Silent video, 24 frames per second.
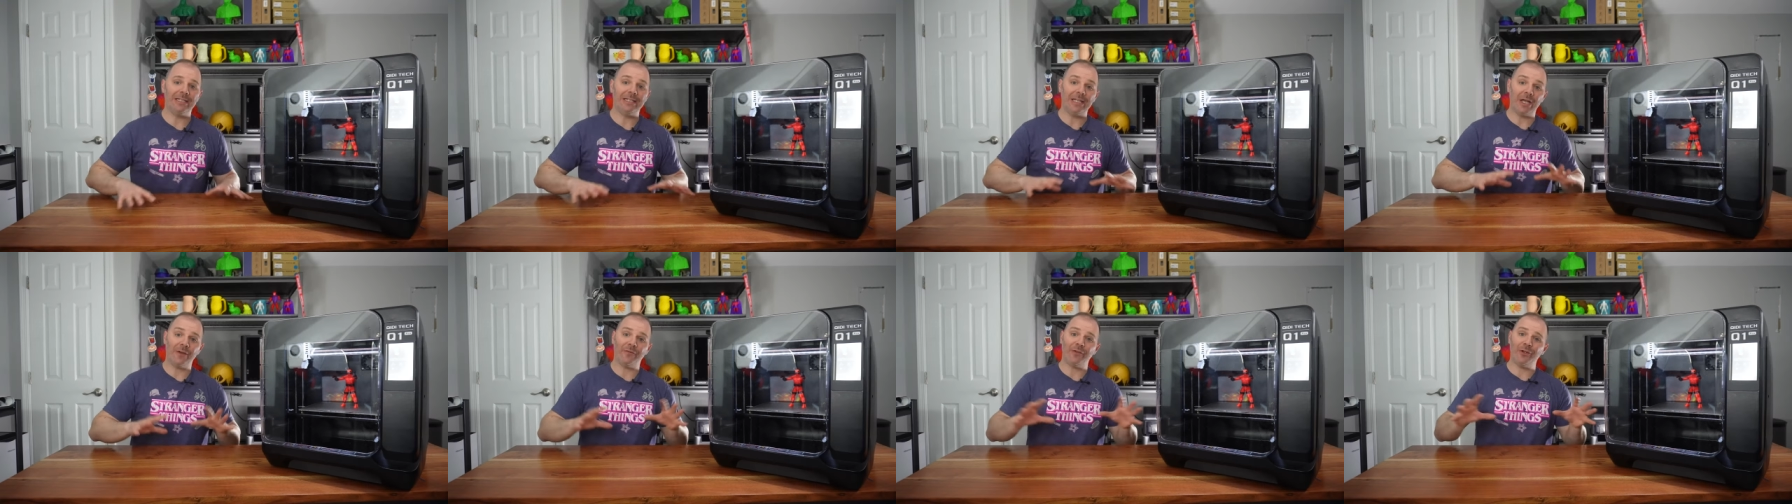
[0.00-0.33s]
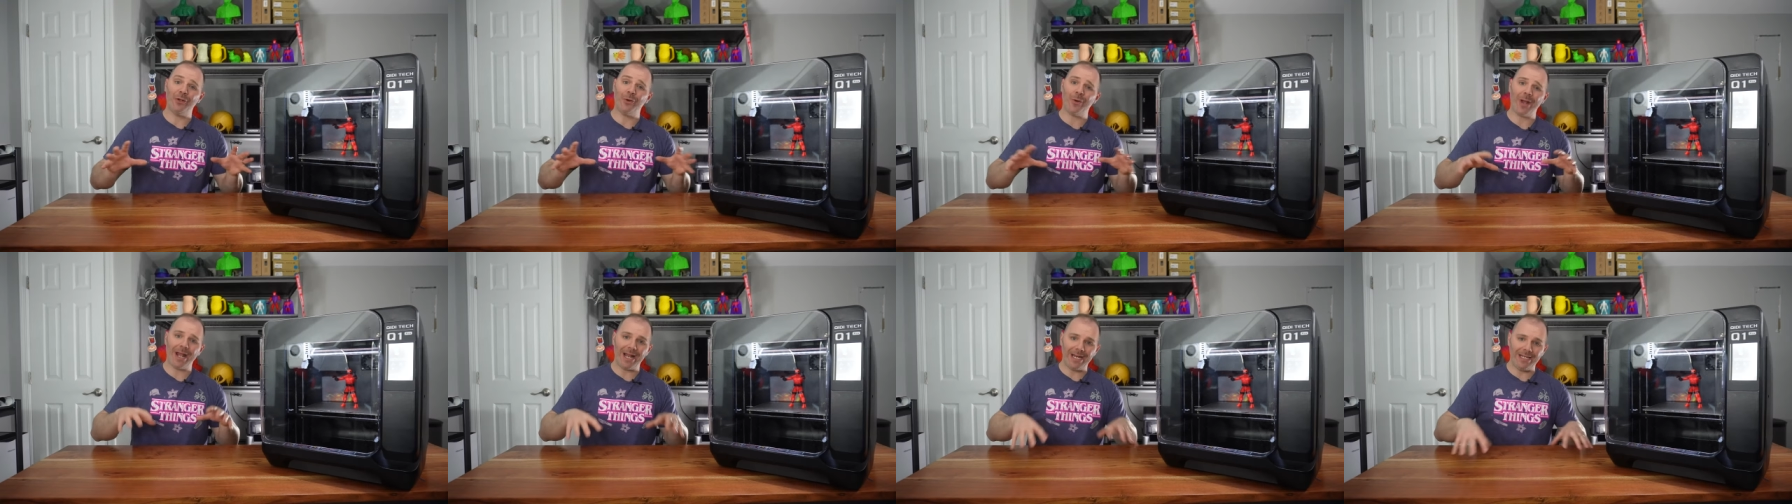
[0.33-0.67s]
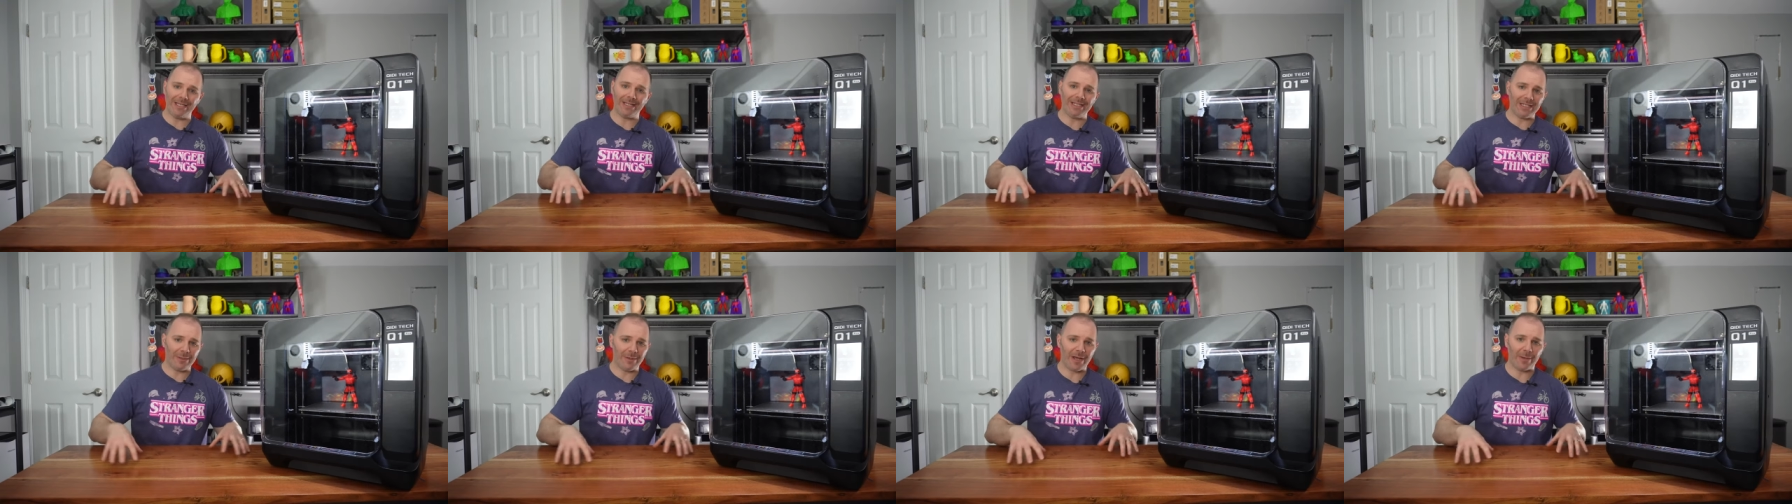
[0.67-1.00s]
Now, if you know
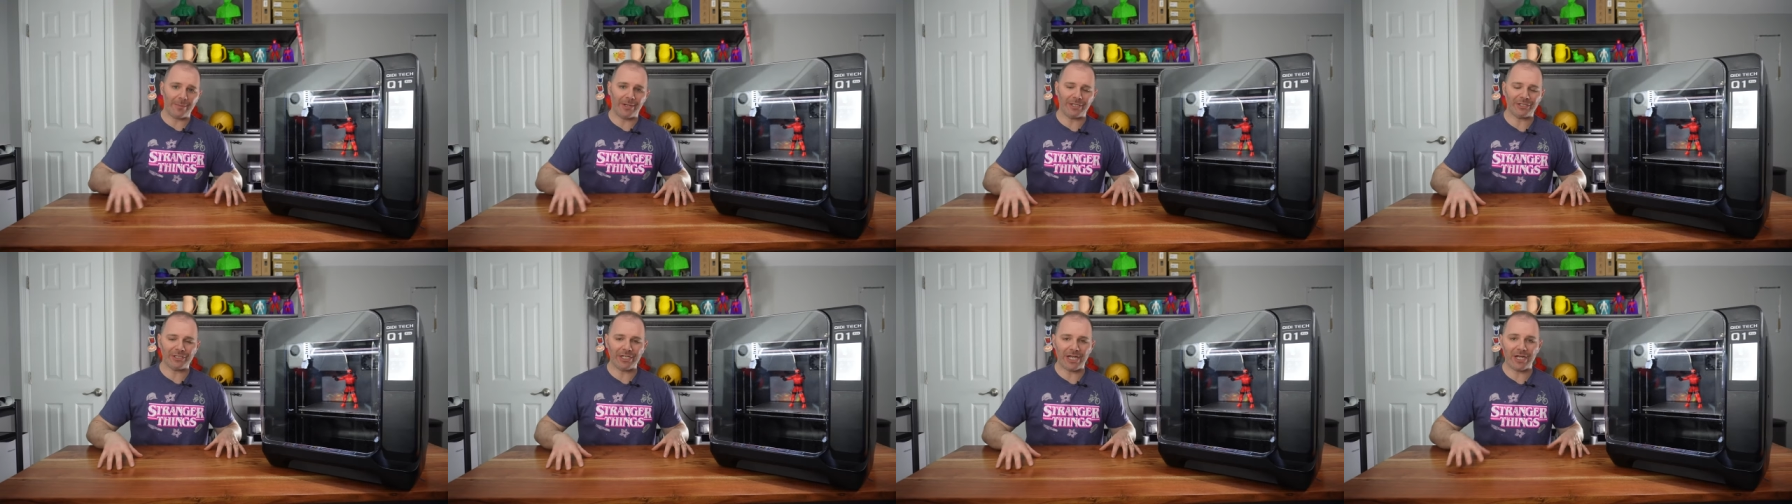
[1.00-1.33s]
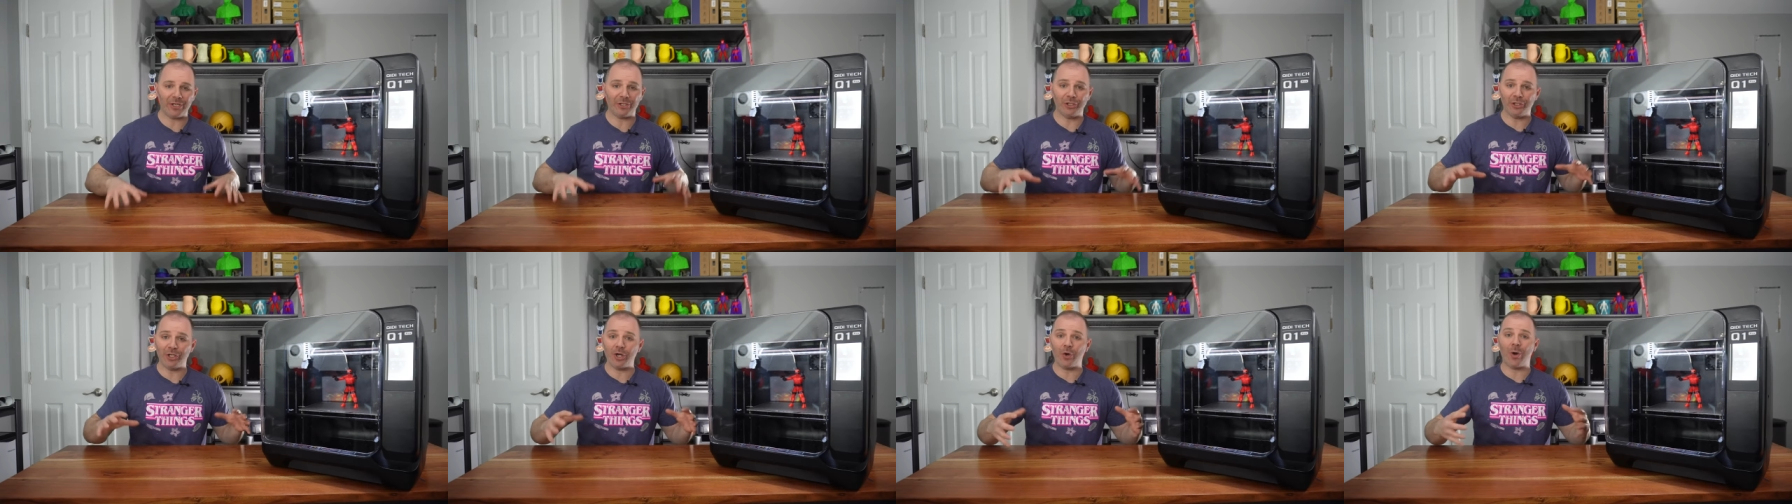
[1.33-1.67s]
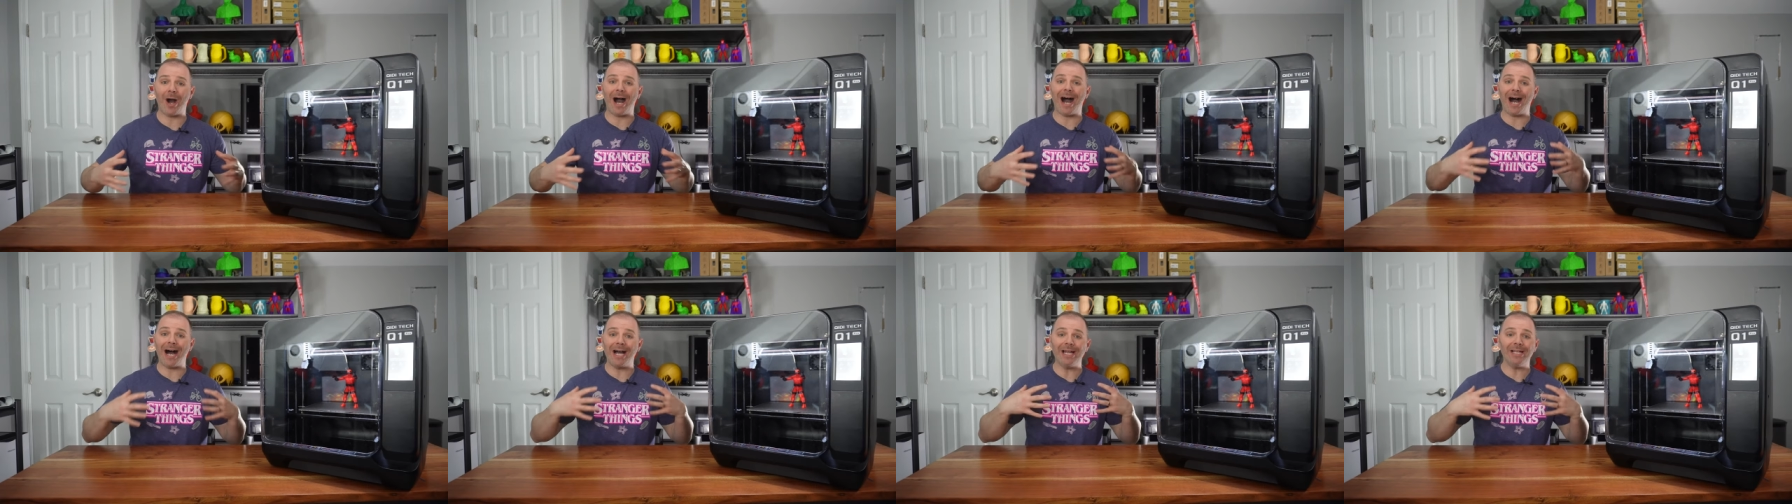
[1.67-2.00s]
anything about my channel, you know
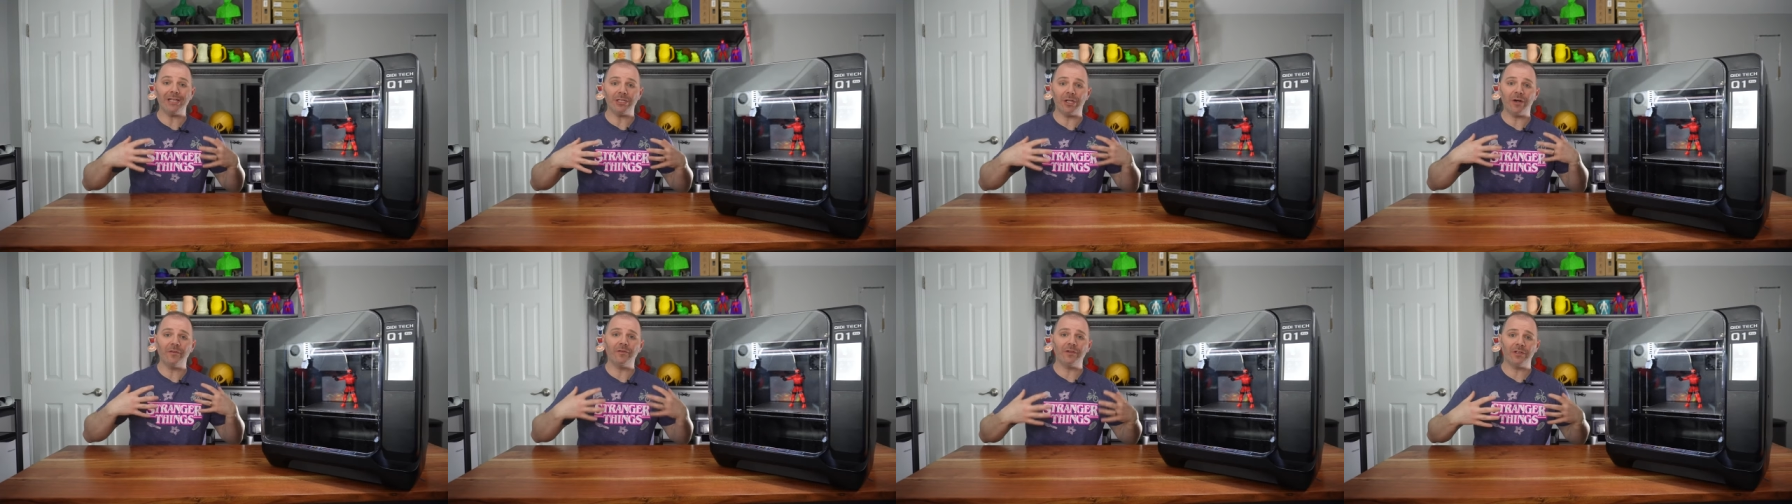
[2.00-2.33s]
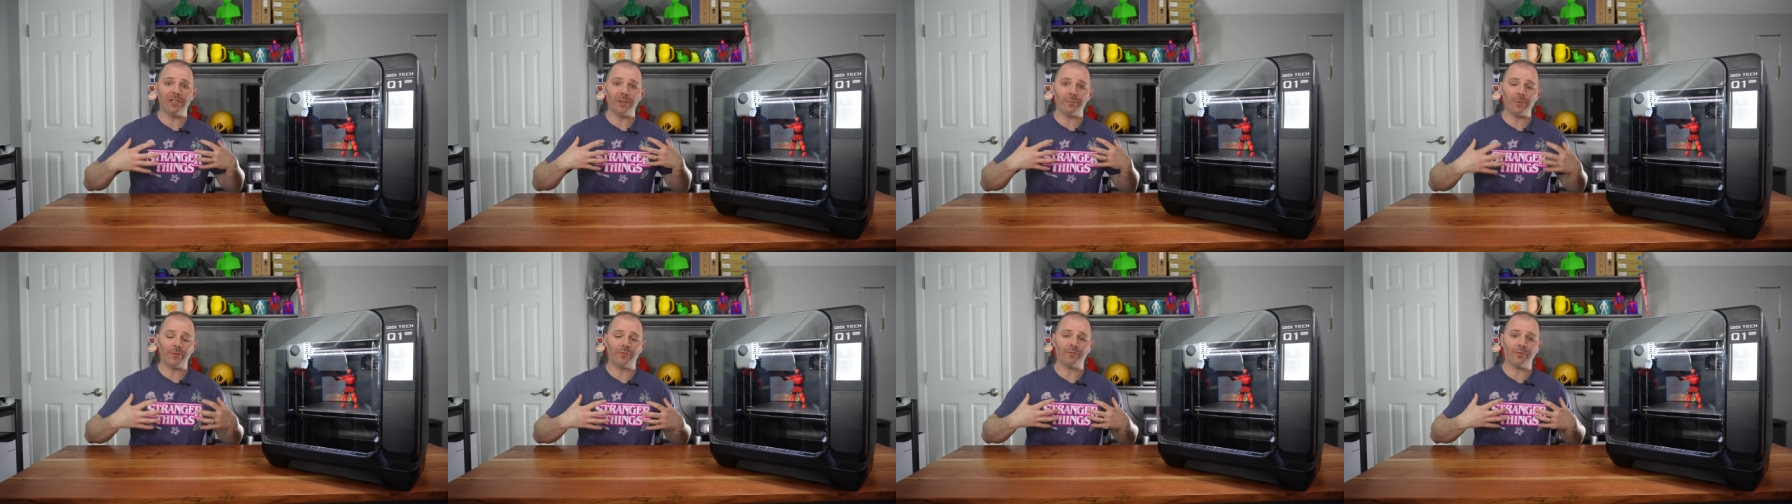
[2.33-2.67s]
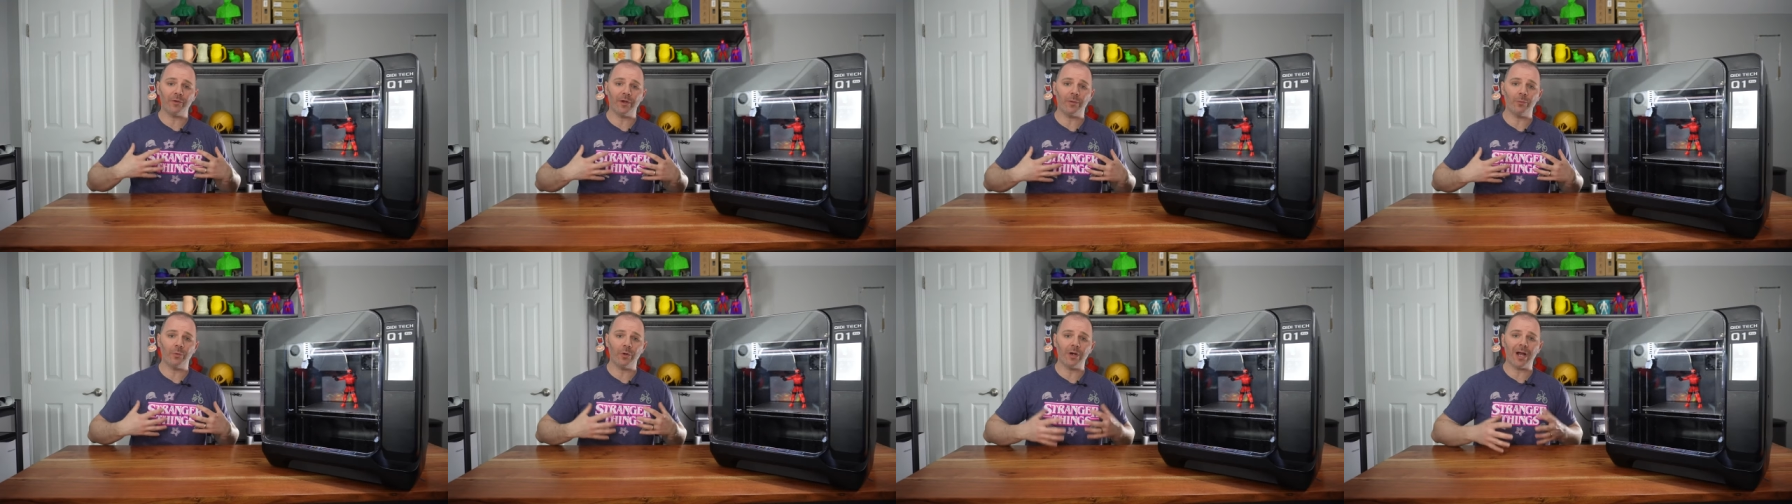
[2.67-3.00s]
I love Klipper
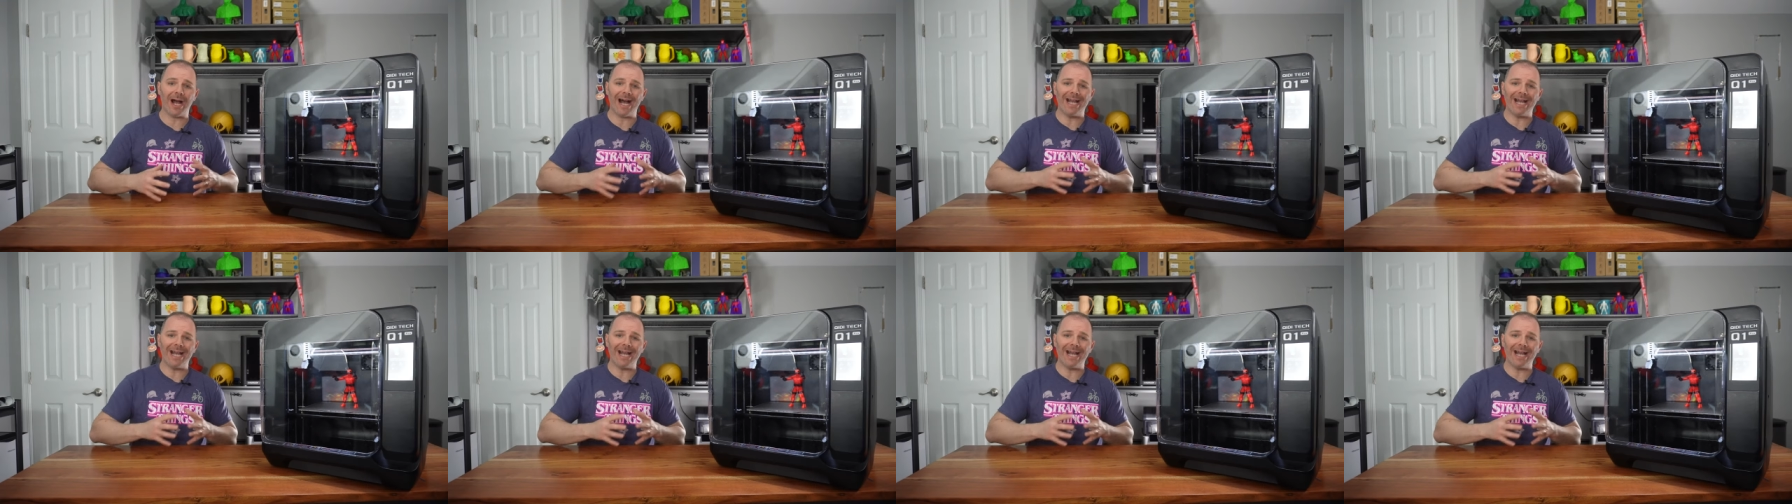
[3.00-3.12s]
firmware.